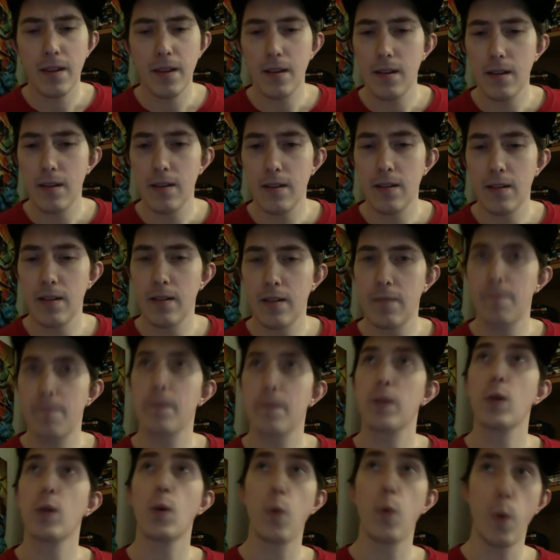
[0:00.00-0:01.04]
uh,
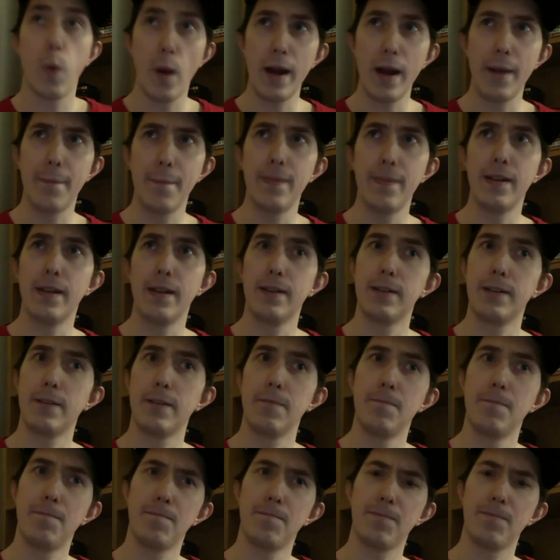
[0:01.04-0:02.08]
quite a bit.
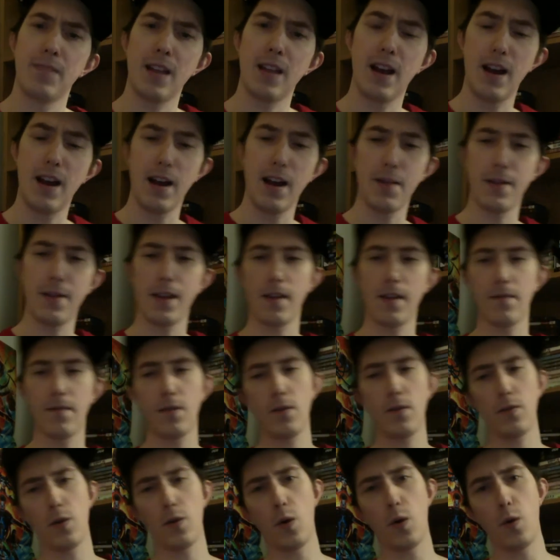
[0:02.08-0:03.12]
I think of all
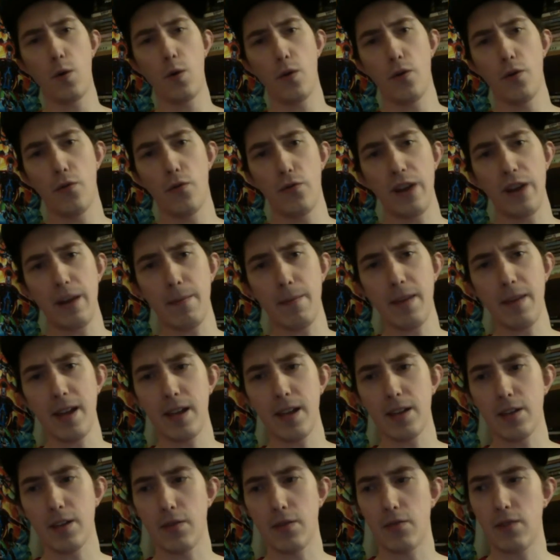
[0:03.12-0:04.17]
the horror remakes
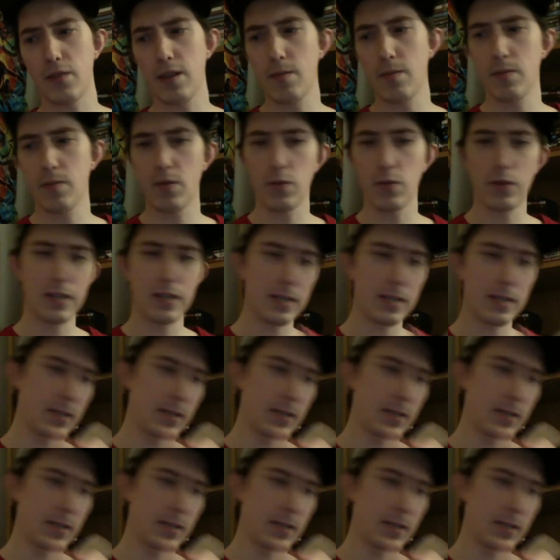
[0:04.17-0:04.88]
and reboots,